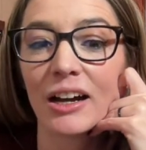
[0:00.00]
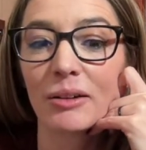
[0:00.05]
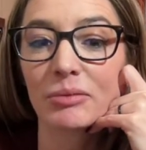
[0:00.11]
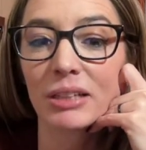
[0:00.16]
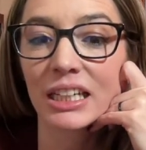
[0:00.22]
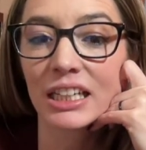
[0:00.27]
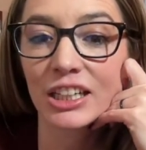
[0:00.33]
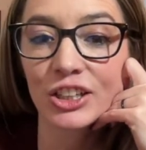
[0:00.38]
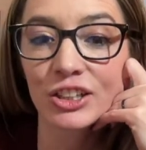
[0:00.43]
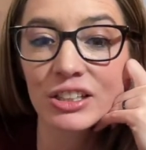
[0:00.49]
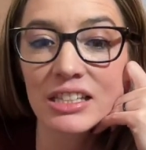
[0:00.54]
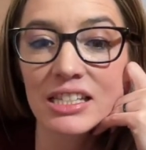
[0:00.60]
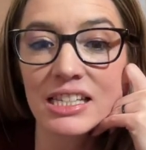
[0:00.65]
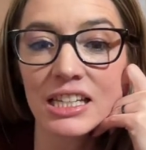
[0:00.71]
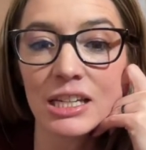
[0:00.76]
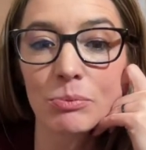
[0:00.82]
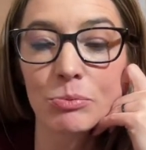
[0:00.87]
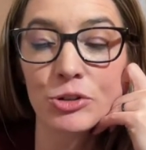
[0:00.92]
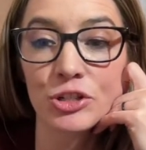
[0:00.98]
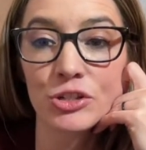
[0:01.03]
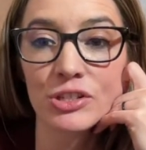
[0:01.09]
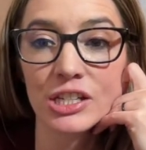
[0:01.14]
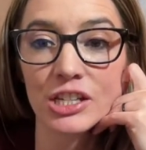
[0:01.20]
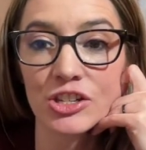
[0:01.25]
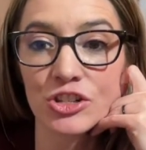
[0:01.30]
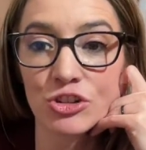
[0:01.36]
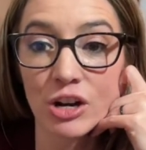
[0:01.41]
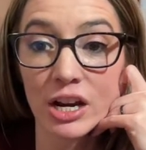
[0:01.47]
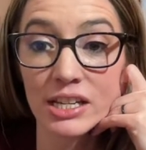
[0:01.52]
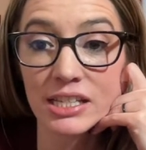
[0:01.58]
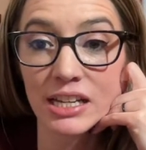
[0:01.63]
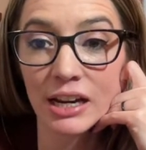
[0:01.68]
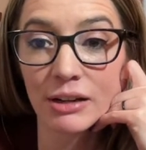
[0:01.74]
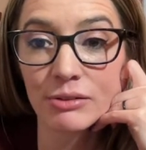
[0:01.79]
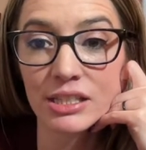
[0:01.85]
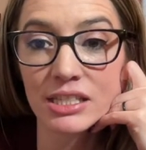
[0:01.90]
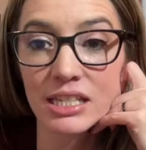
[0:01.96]
Getting good sleep, reducing stress.
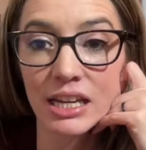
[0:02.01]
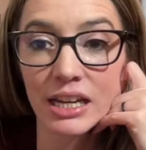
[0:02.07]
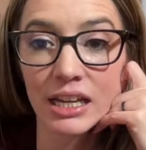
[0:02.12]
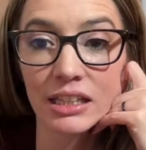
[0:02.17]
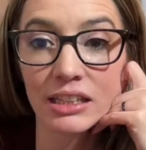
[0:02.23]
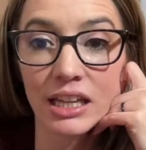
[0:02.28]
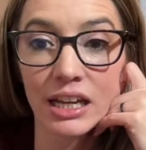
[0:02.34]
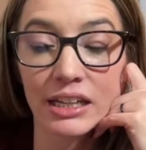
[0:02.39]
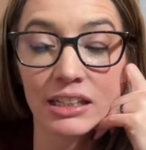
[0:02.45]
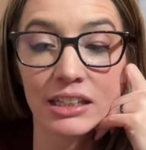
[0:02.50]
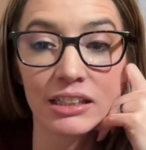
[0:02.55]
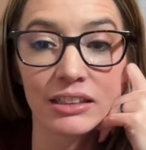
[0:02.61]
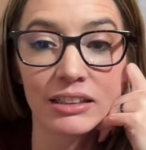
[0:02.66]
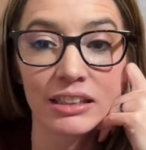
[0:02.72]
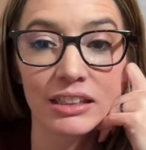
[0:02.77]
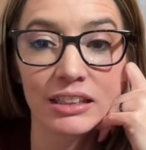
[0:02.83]
I would say like